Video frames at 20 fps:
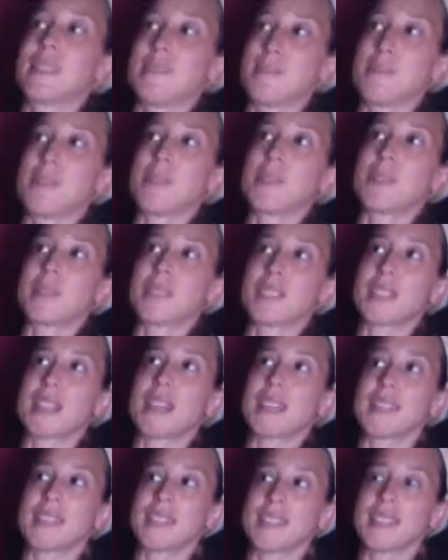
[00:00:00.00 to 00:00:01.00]
pure
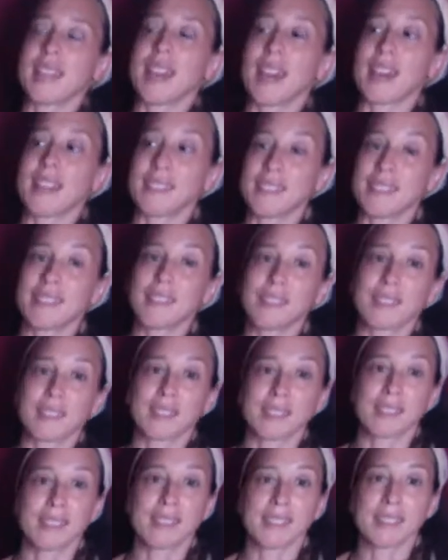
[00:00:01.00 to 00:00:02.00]
sadness, can
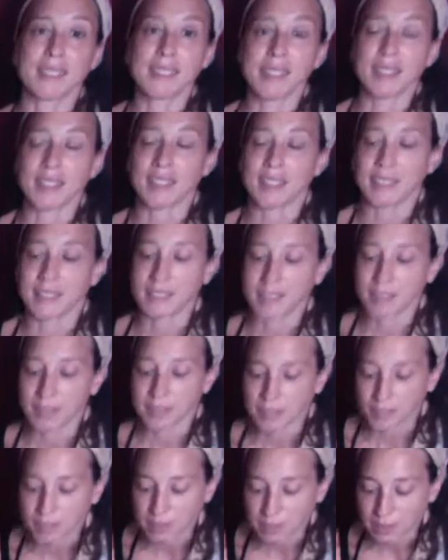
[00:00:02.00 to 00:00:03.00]
contain
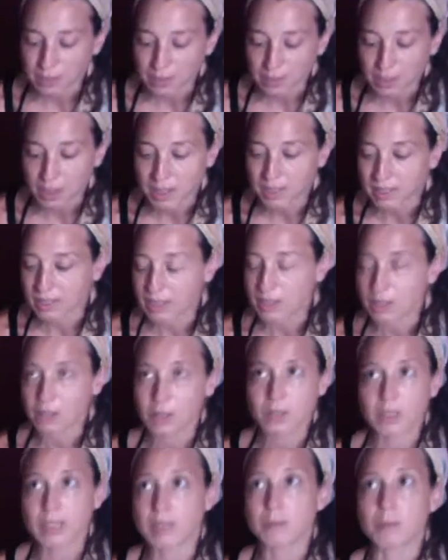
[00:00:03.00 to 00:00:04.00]
others as well. You
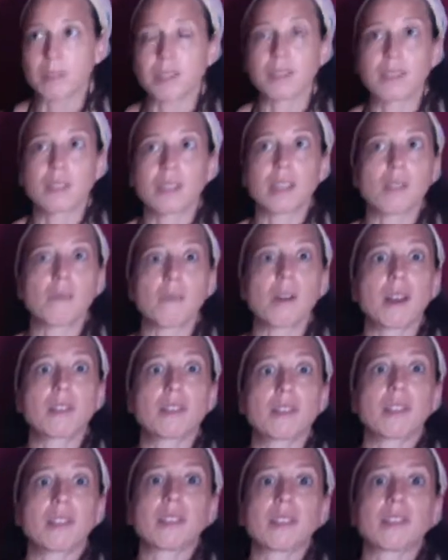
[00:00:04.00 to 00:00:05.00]
know, like when you're like
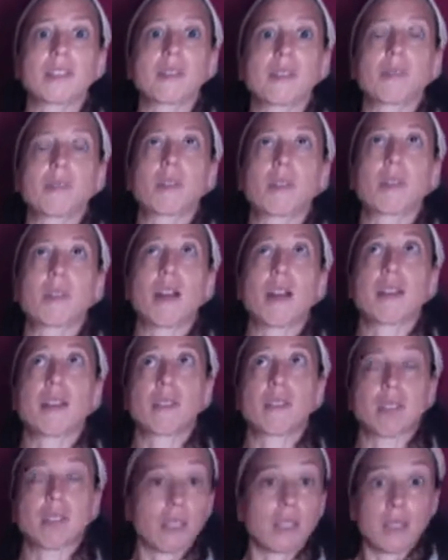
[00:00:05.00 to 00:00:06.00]
watching someone cry and
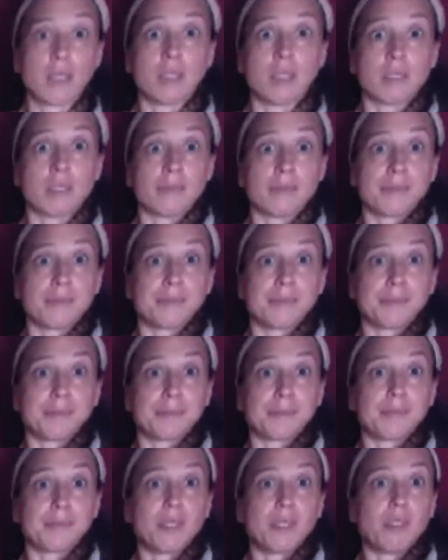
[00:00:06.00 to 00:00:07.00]

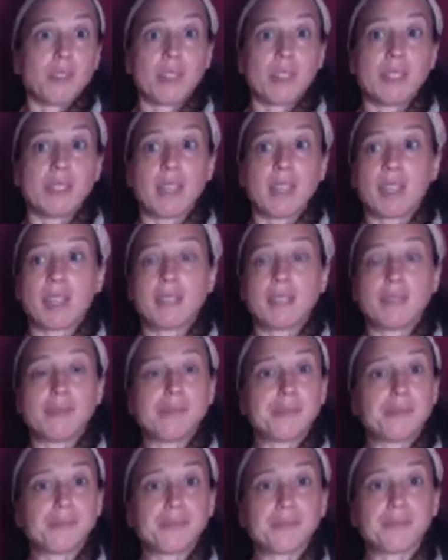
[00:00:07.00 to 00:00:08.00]
you're contained,
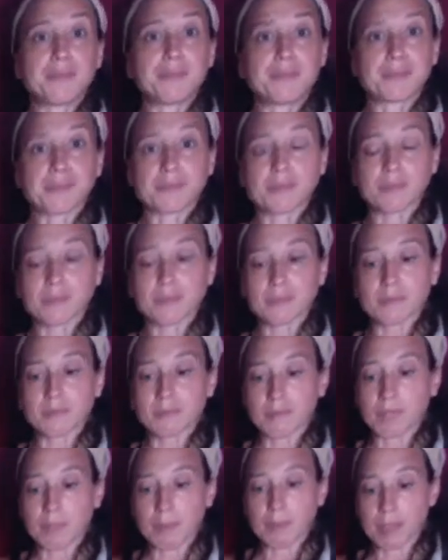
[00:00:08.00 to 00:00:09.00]

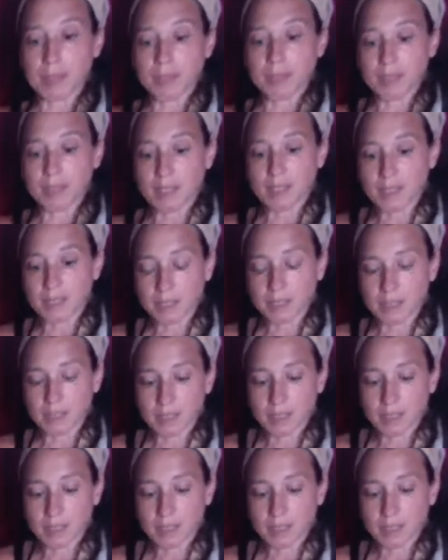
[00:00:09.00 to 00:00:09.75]
you're paralyzed.